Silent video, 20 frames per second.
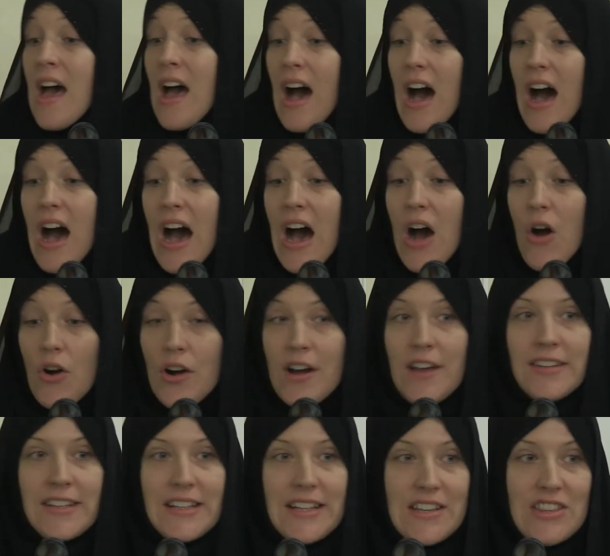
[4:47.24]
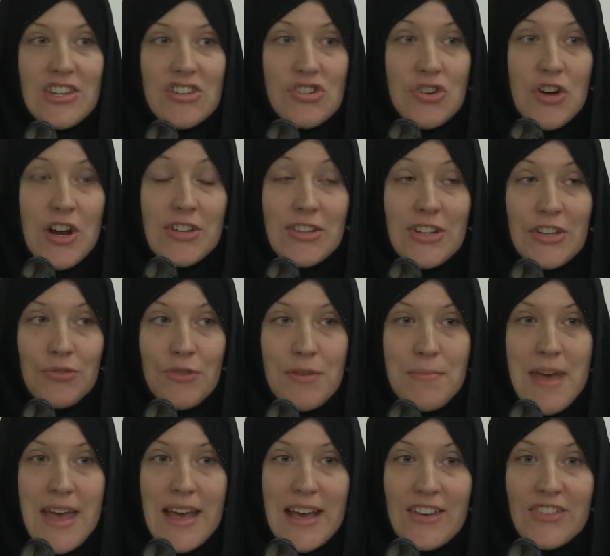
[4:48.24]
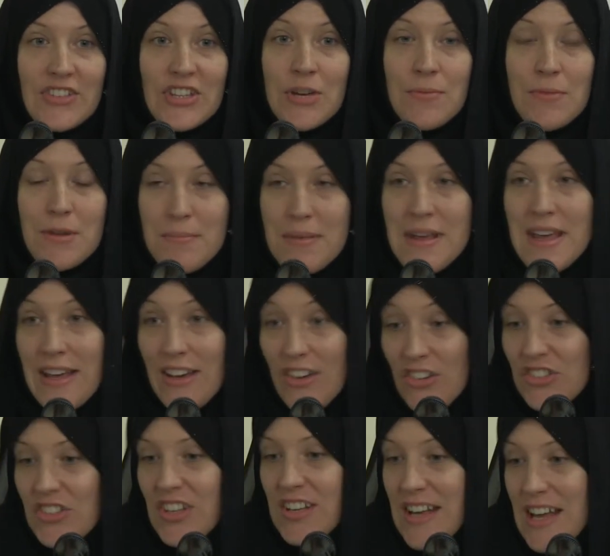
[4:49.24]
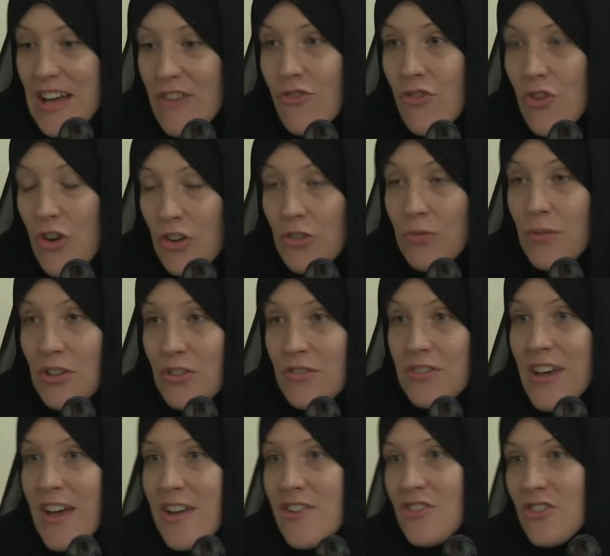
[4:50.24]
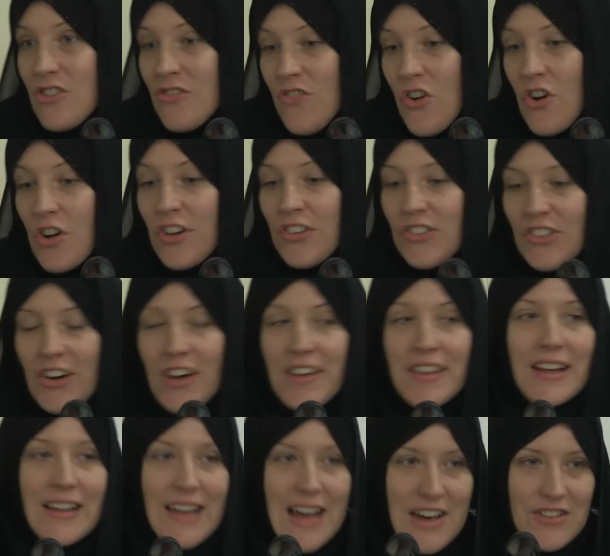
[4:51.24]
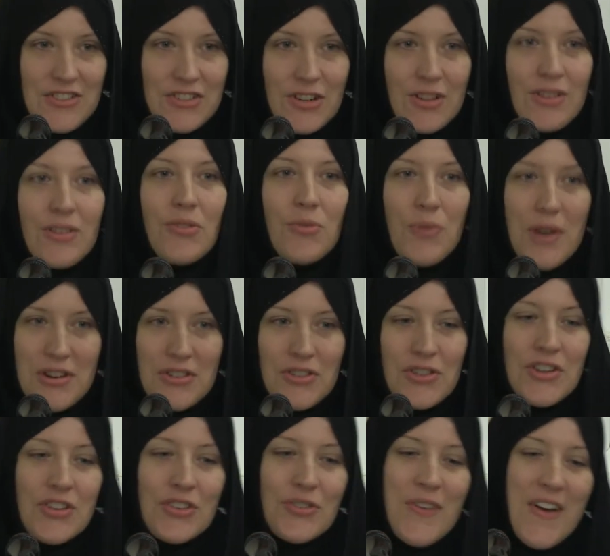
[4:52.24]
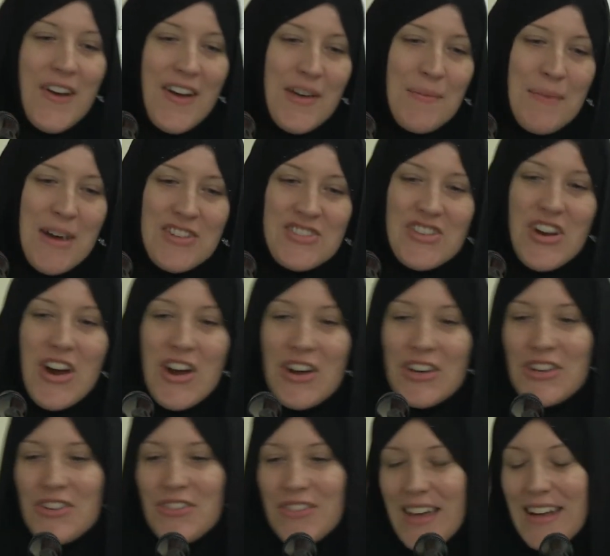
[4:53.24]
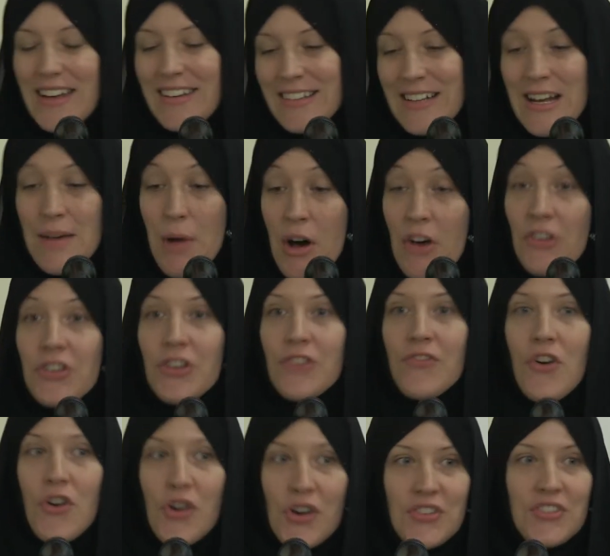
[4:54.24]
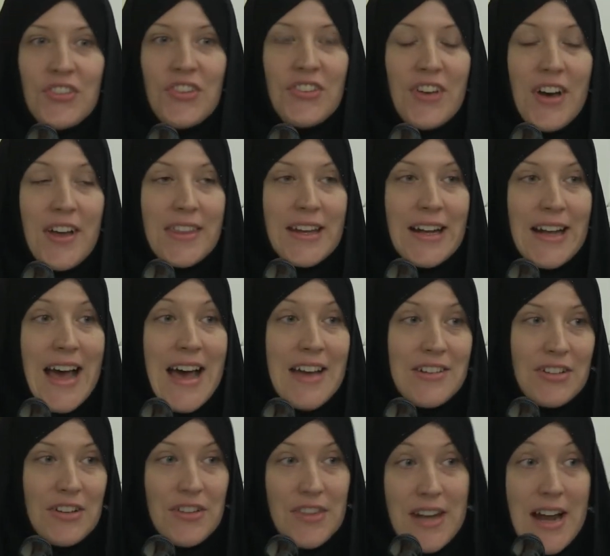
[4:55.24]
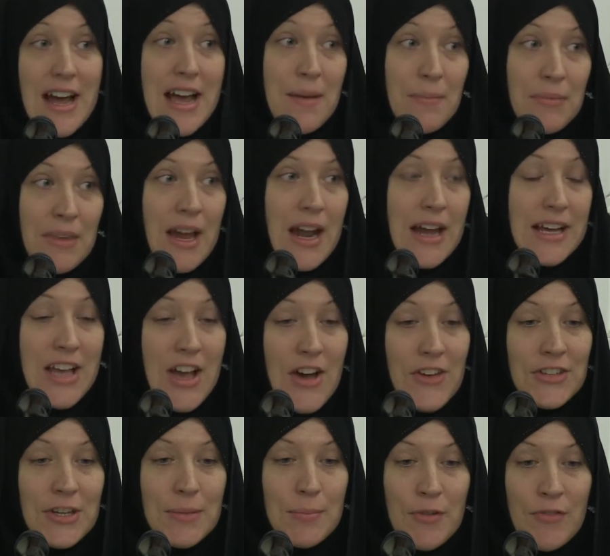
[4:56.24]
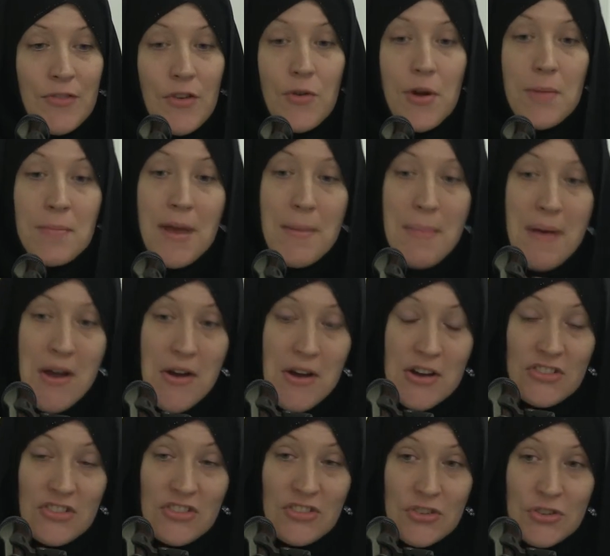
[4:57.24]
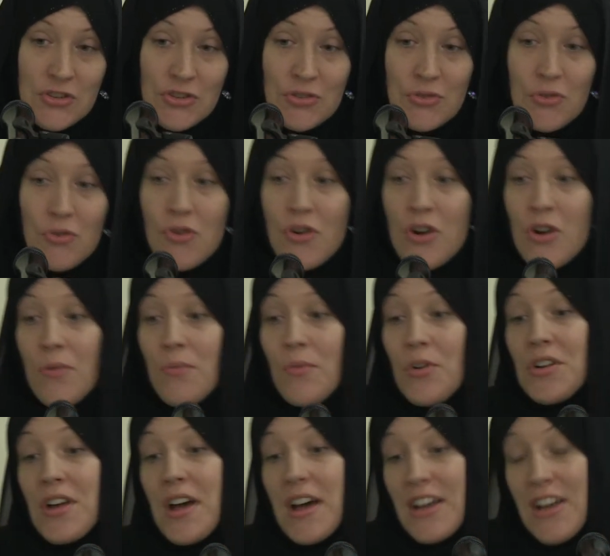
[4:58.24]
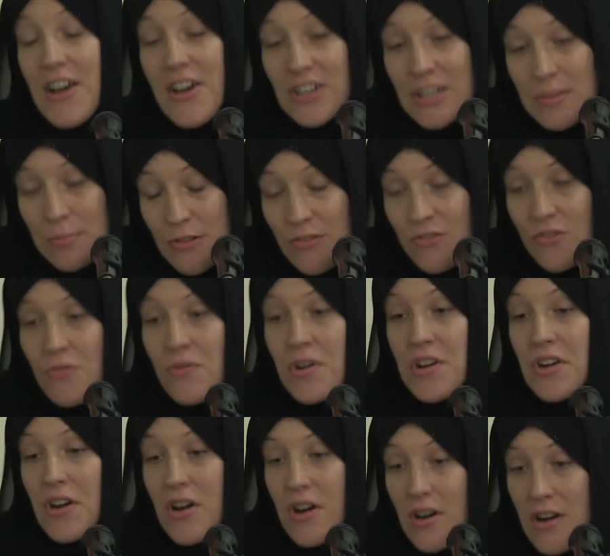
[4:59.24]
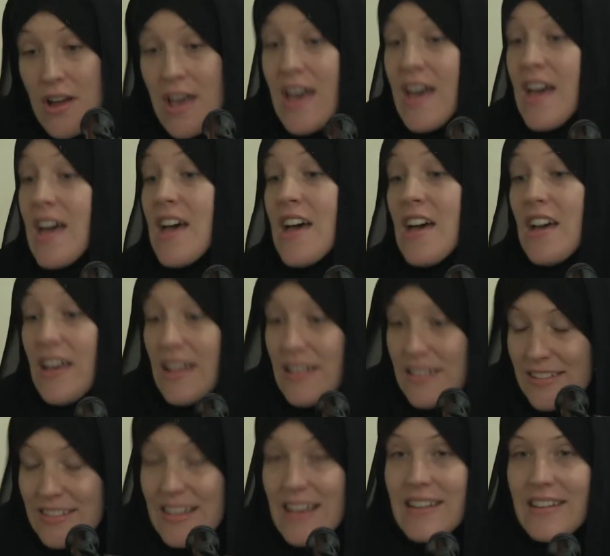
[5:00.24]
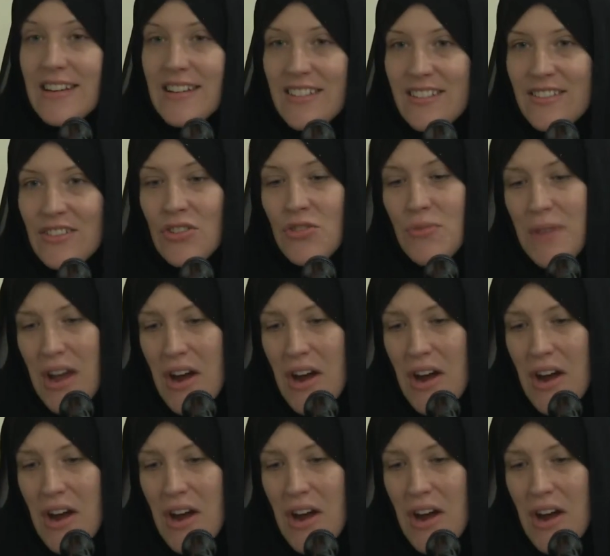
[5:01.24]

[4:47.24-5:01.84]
Or is it in the choices we make as human beings? Today, of course, we do tend to focus on the latter. One could very much argue that Islam also focuses on the latter, that I am not accountable for what my parents do, or we're not accountable for what our descendants do.